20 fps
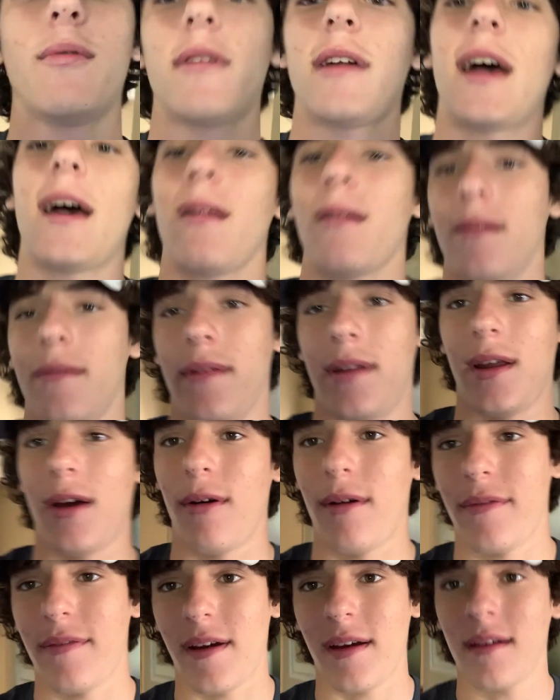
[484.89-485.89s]
I don't even know
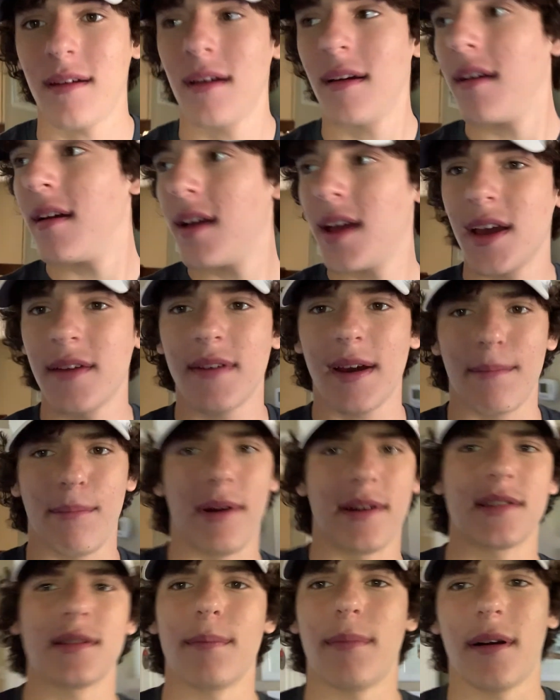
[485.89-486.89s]
if I
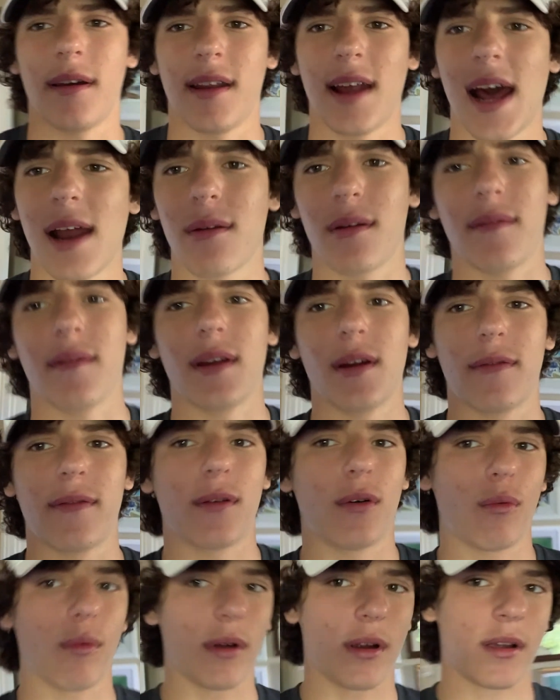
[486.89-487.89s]
press a button. I don't even know if
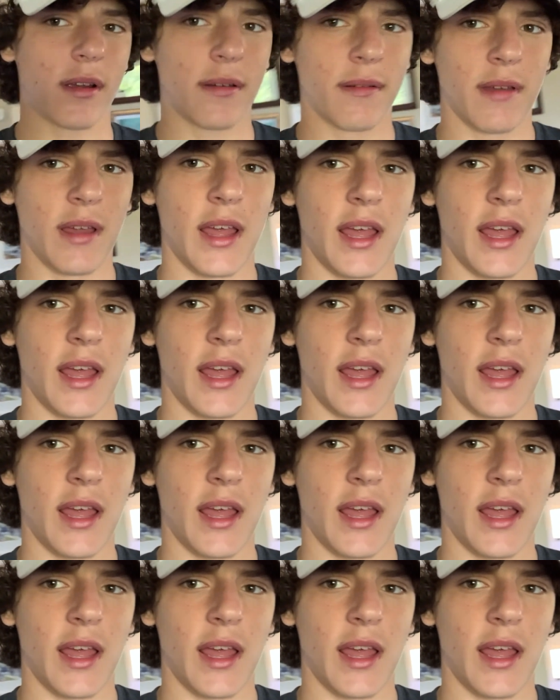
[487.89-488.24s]
it'll work.